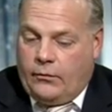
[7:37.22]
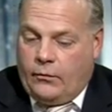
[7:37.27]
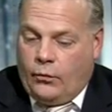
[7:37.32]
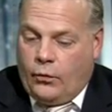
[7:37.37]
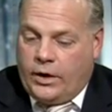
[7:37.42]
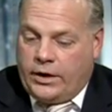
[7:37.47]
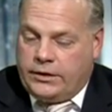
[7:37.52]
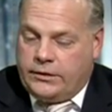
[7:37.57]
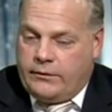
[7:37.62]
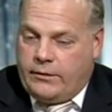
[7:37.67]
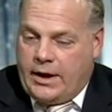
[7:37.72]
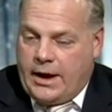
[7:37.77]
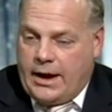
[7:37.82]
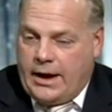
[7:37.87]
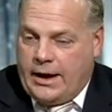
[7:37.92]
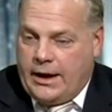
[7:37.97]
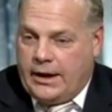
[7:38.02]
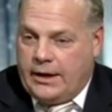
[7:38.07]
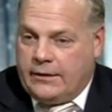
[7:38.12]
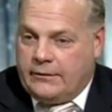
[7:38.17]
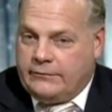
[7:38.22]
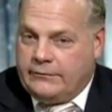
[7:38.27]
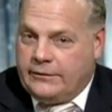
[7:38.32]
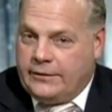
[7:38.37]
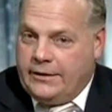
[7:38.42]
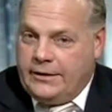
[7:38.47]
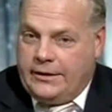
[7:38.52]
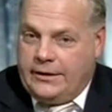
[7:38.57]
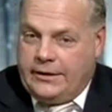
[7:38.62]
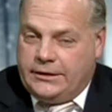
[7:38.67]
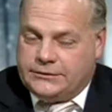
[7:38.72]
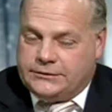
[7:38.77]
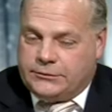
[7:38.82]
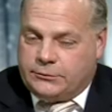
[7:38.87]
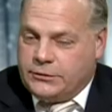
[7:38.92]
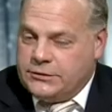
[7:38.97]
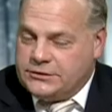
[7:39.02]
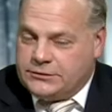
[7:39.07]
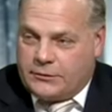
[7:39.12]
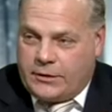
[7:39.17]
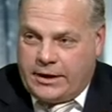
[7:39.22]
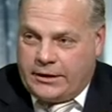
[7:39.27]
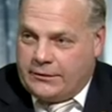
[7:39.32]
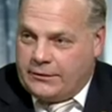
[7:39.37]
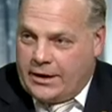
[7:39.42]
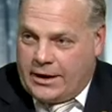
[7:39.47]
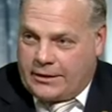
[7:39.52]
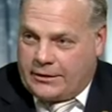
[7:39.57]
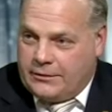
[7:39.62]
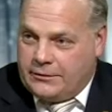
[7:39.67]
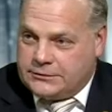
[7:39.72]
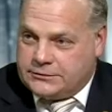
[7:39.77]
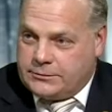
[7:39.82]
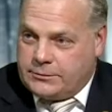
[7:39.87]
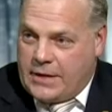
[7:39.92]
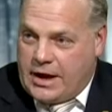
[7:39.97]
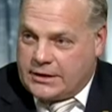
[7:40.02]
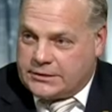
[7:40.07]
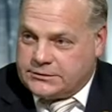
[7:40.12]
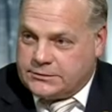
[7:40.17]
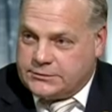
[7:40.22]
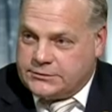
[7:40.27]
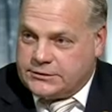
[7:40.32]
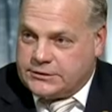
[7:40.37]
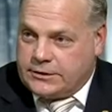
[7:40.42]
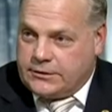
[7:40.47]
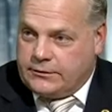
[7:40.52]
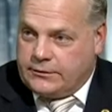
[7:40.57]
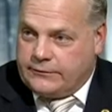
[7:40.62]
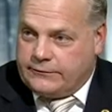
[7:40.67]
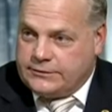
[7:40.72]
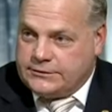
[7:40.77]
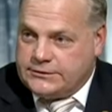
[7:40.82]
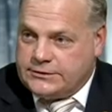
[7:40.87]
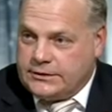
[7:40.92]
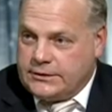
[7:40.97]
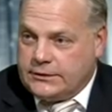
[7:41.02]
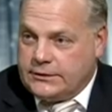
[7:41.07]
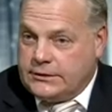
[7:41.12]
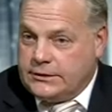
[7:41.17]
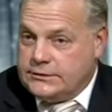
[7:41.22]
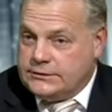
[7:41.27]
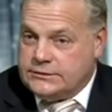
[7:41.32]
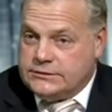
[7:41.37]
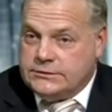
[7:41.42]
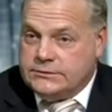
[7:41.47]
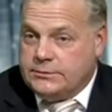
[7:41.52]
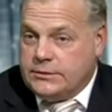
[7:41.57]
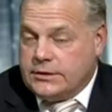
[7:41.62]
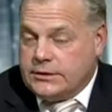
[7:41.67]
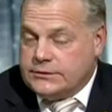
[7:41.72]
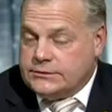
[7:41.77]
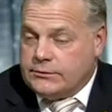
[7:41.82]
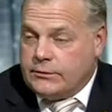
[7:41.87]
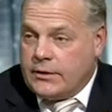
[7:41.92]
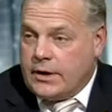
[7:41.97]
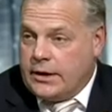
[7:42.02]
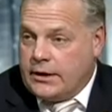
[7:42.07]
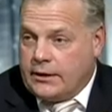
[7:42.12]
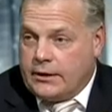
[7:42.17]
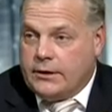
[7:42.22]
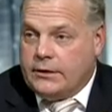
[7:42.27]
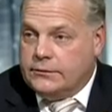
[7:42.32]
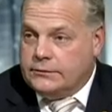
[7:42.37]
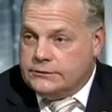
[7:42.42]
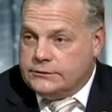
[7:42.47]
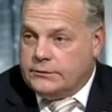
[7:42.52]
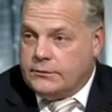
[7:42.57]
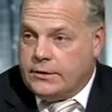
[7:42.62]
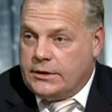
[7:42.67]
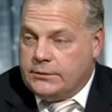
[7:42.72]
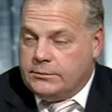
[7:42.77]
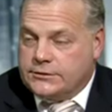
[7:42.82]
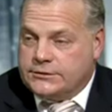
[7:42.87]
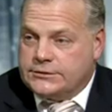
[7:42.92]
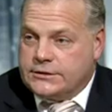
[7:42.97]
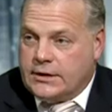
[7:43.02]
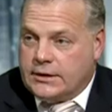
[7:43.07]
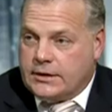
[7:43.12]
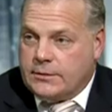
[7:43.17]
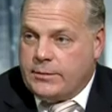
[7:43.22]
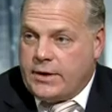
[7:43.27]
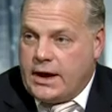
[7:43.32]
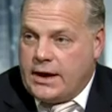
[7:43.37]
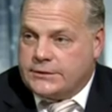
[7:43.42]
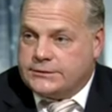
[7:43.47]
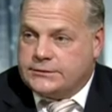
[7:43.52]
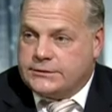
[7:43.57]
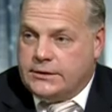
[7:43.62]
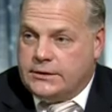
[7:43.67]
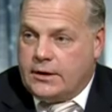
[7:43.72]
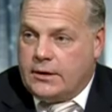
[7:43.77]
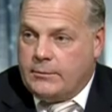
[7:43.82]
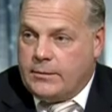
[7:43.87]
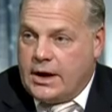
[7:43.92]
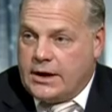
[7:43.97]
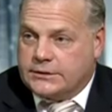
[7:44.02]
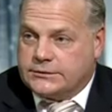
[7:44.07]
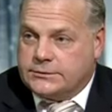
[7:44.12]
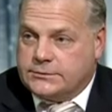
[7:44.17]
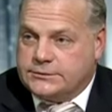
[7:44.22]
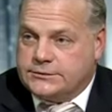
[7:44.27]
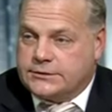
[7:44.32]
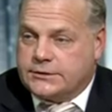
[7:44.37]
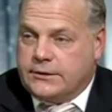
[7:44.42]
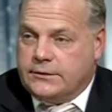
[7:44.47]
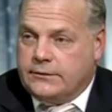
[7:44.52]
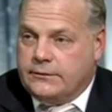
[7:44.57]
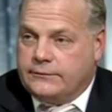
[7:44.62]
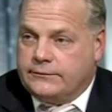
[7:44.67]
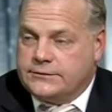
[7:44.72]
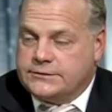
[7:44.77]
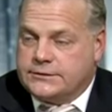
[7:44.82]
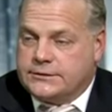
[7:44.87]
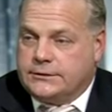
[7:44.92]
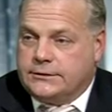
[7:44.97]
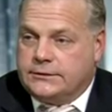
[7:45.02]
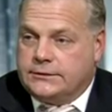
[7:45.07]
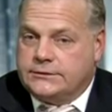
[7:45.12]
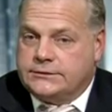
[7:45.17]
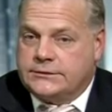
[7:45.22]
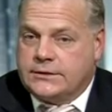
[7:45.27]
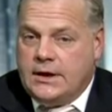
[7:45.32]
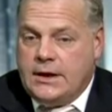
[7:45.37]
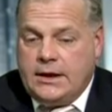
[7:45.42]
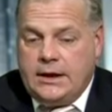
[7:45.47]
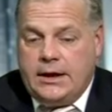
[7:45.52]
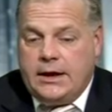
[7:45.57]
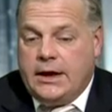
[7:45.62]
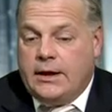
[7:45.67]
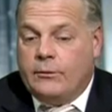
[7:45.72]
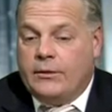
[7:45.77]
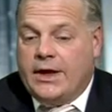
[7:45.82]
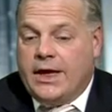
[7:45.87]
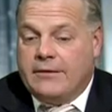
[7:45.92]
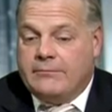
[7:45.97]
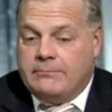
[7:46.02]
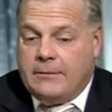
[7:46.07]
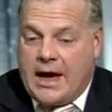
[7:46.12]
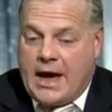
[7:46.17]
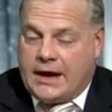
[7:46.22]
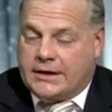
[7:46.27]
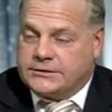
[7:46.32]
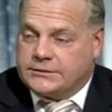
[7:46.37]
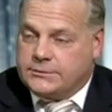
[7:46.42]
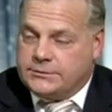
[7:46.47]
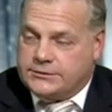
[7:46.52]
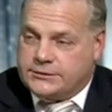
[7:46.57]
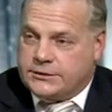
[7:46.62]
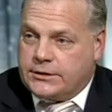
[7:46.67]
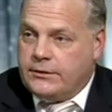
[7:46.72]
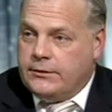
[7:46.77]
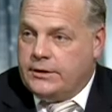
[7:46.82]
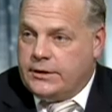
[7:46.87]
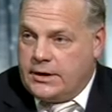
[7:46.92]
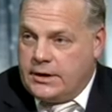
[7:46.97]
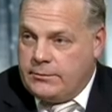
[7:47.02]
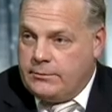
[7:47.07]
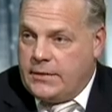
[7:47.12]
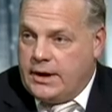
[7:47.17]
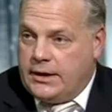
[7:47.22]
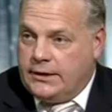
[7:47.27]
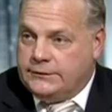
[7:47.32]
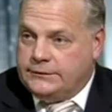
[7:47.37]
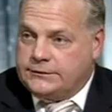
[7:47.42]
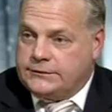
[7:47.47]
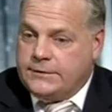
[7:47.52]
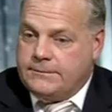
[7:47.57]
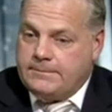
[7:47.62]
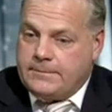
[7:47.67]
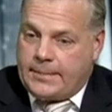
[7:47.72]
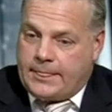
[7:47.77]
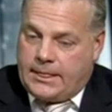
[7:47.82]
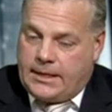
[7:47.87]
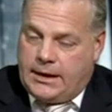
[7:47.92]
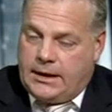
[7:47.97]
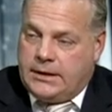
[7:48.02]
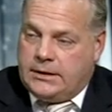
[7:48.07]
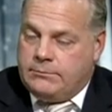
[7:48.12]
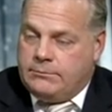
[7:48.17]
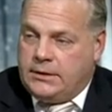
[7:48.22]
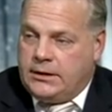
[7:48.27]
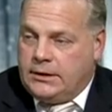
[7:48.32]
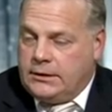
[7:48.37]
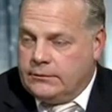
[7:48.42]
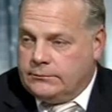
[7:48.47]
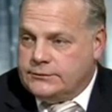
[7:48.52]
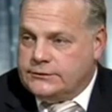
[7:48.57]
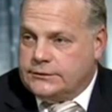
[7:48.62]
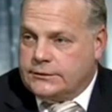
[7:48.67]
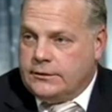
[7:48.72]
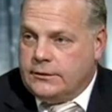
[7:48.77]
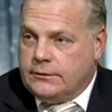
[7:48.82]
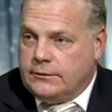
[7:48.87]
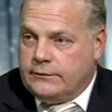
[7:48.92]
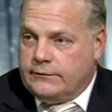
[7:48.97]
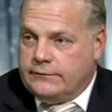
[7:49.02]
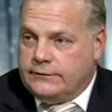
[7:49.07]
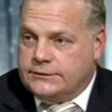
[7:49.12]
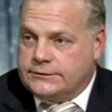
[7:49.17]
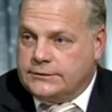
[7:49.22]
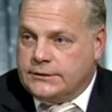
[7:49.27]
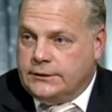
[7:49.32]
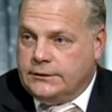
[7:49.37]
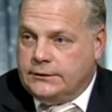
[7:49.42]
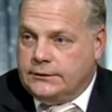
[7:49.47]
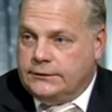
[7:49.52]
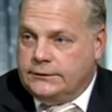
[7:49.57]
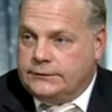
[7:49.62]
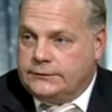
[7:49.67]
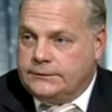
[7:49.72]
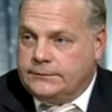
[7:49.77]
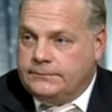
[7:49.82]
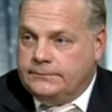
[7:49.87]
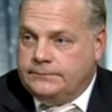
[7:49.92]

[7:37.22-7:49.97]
What you have is the reason why they're not closing maximum security facilities is because we're at 120% capacity in our maximum security facilities. And we have maximum security inmates in medium security facilities.